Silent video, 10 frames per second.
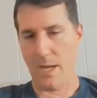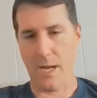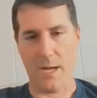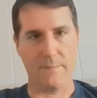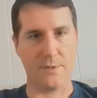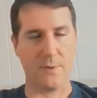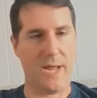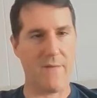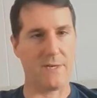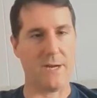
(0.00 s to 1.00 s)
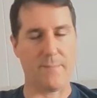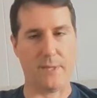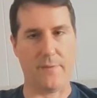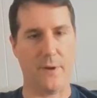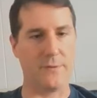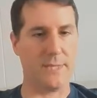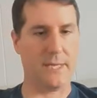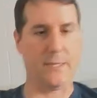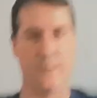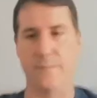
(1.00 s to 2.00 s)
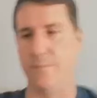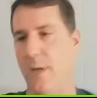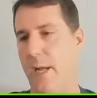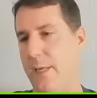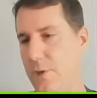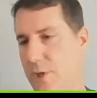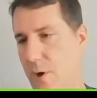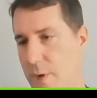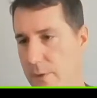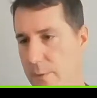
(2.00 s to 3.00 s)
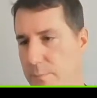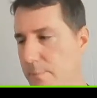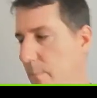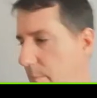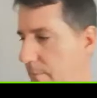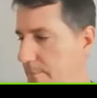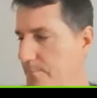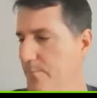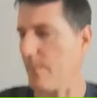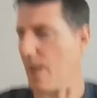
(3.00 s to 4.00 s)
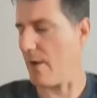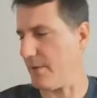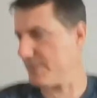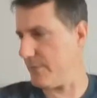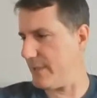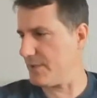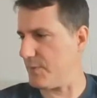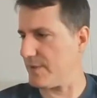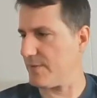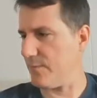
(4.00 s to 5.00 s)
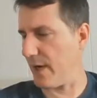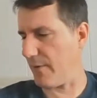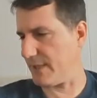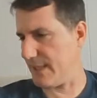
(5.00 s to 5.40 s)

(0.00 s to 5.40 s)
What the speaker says: So I have a couple of those I can show you. I also, this was what I was